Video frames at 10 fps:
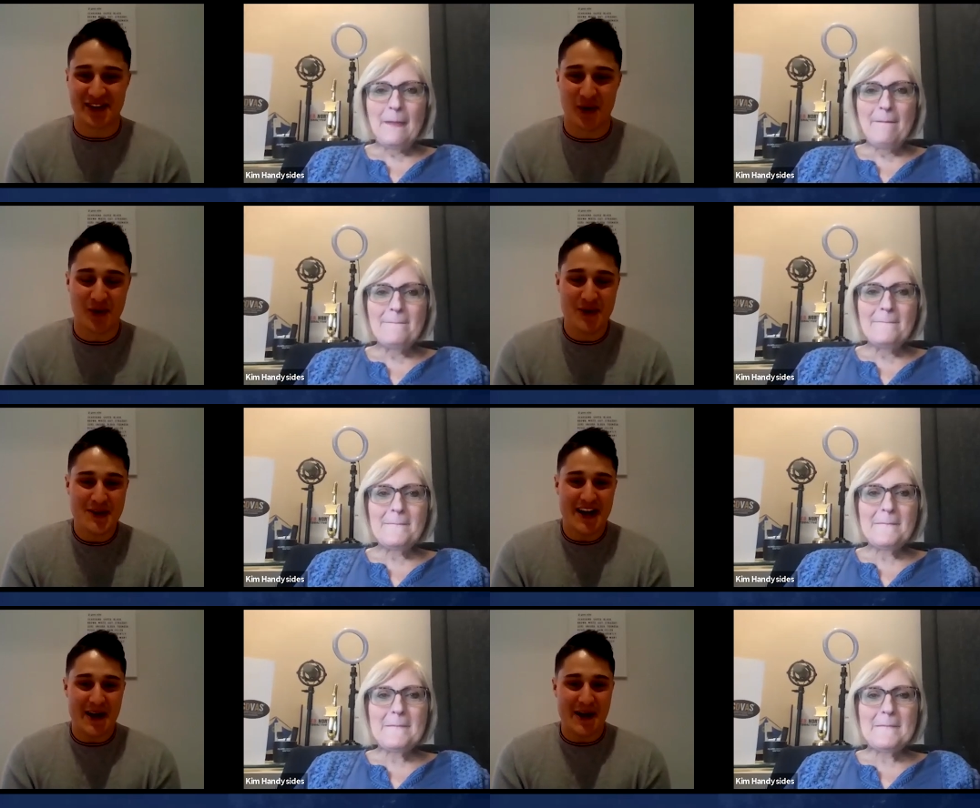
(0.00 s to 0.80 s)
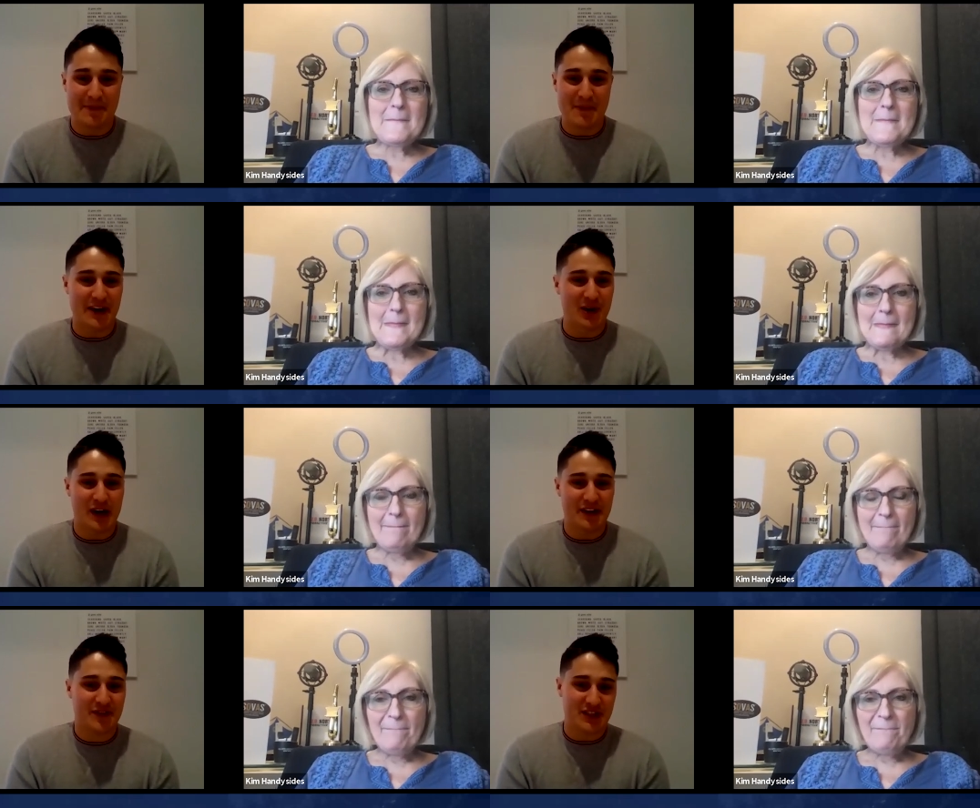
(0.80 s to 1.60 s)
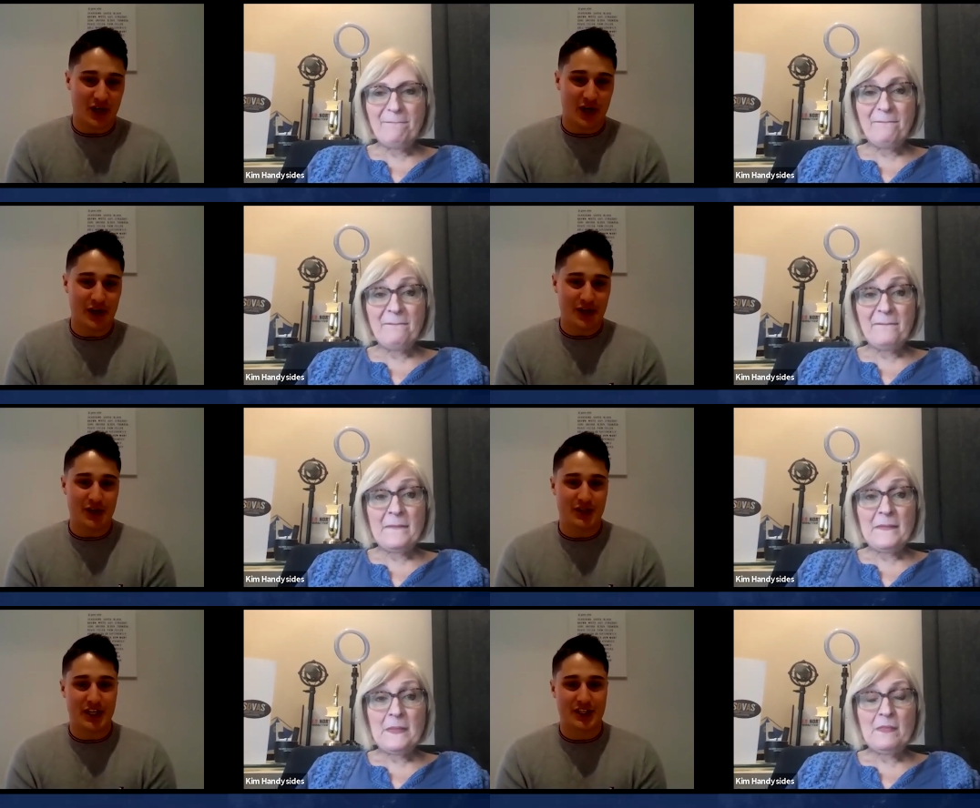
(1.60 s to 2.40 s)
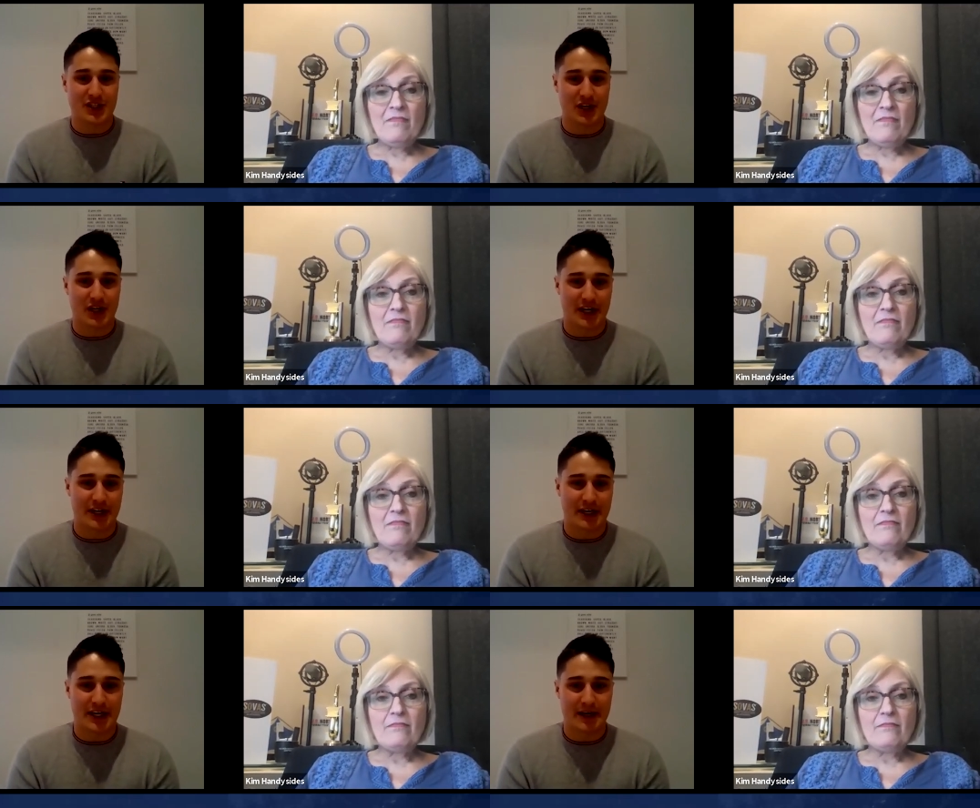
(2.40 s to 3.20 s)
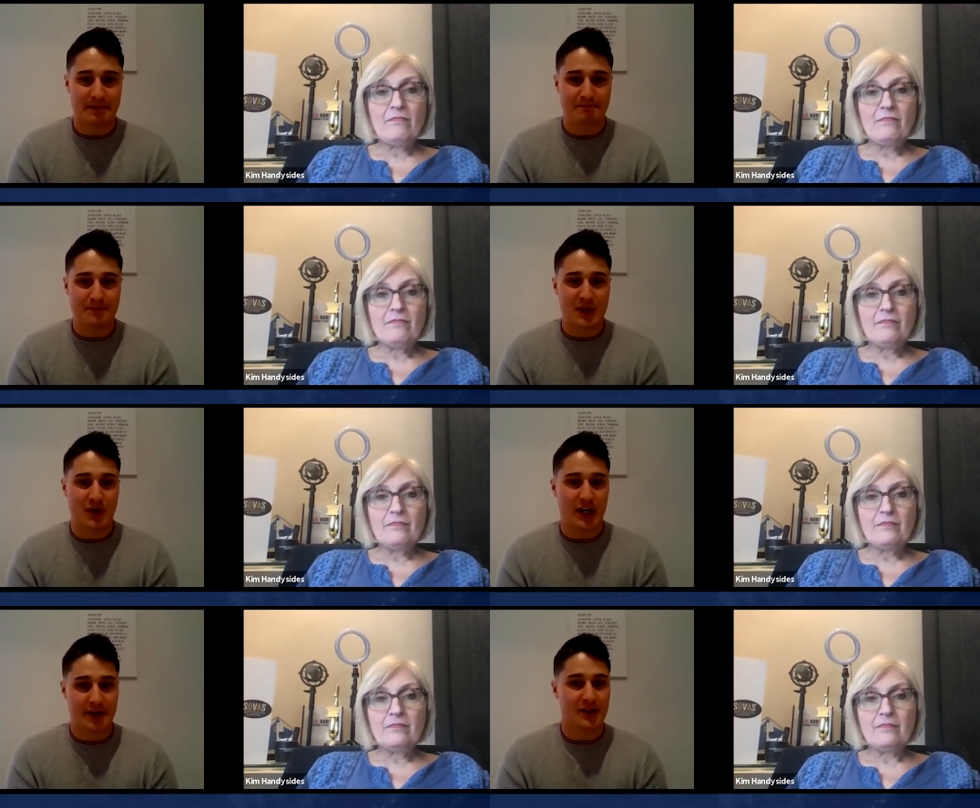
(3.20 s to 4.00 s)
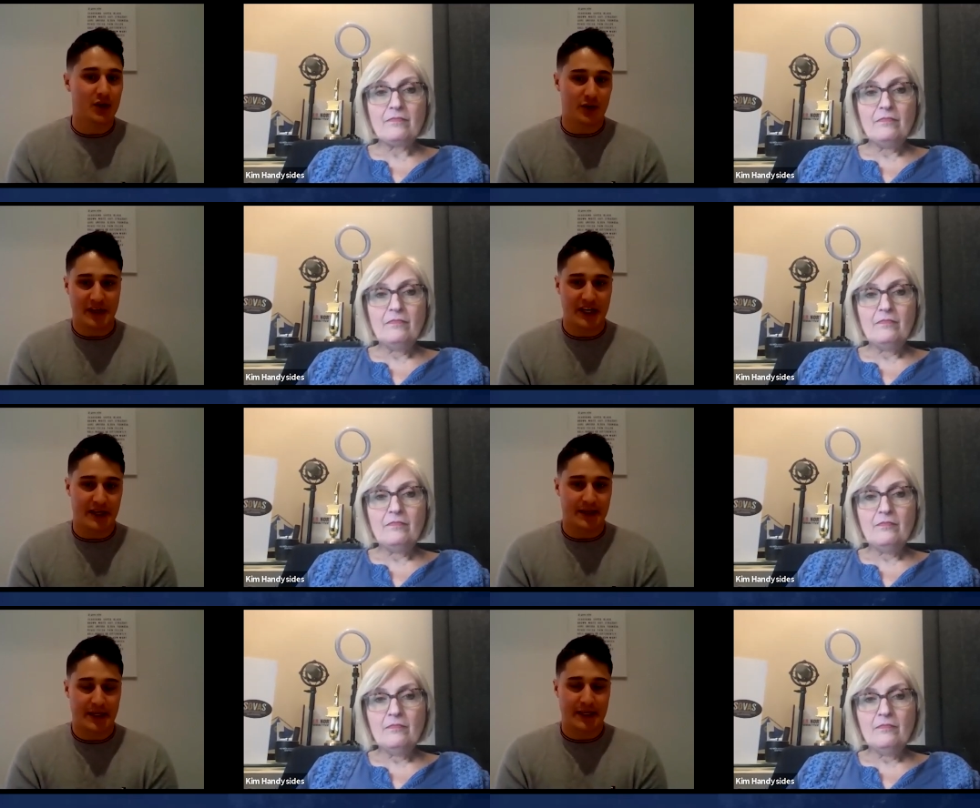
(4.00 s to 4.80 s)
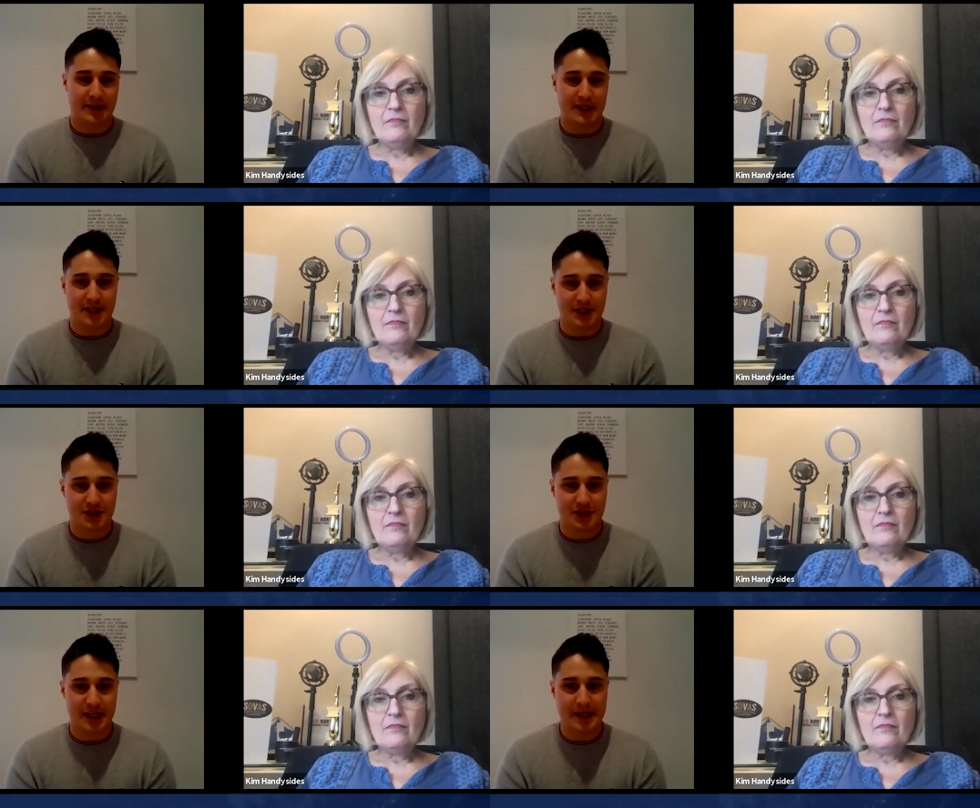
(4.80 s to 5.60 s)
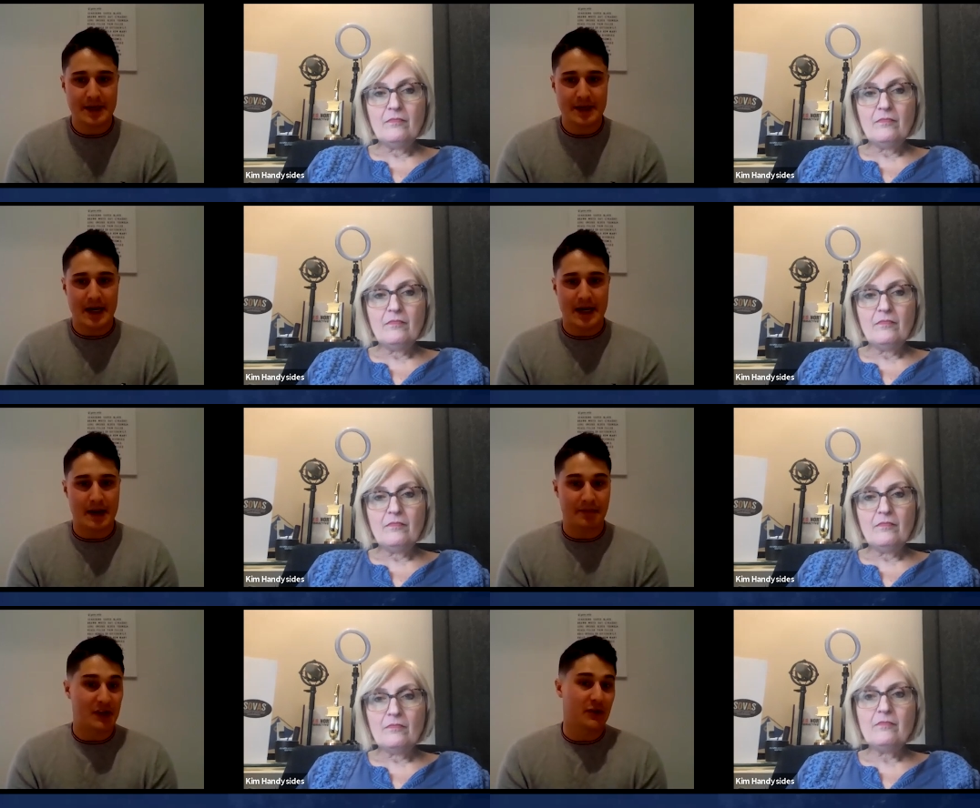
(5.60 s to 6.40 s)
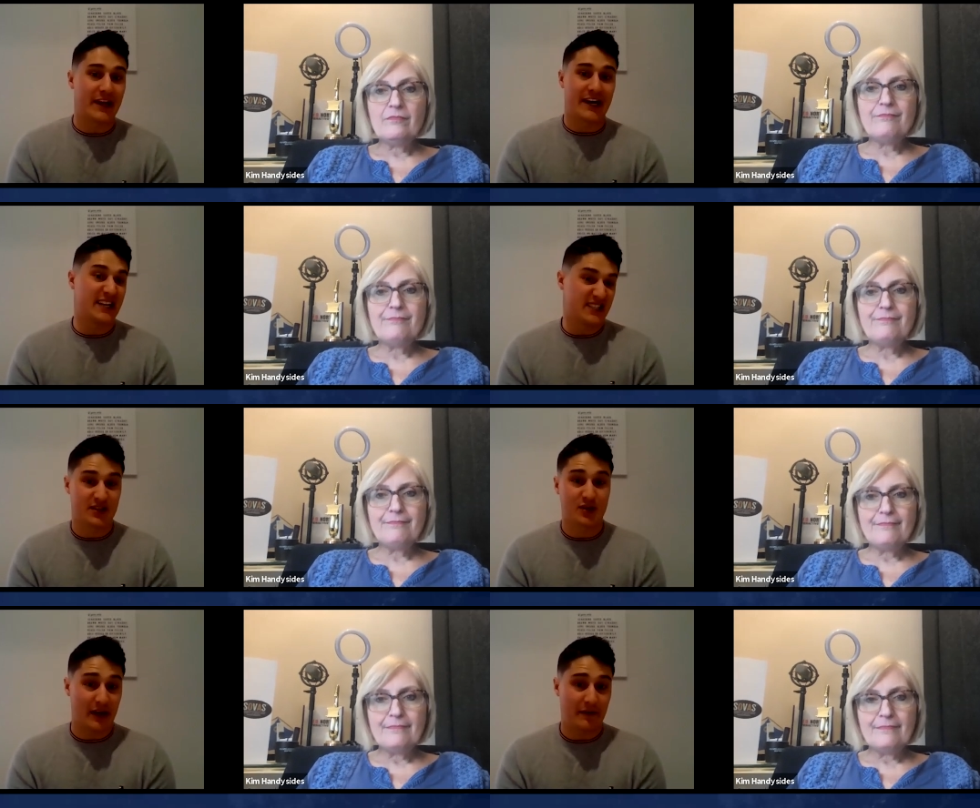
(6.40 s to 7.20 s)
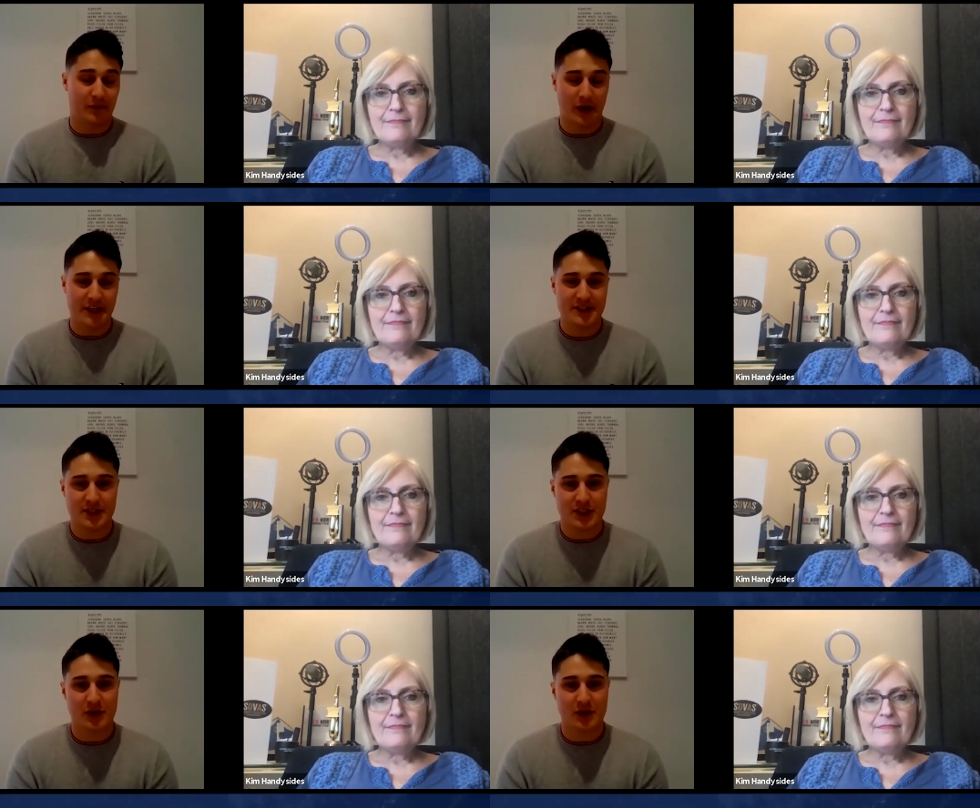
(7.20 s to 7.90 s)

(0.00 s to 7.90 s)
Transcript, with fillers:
Speaker 1: So um, I know at the start you touched on, um, you know, kind of the newbie in, in the industry, um, you know, that has the great voice.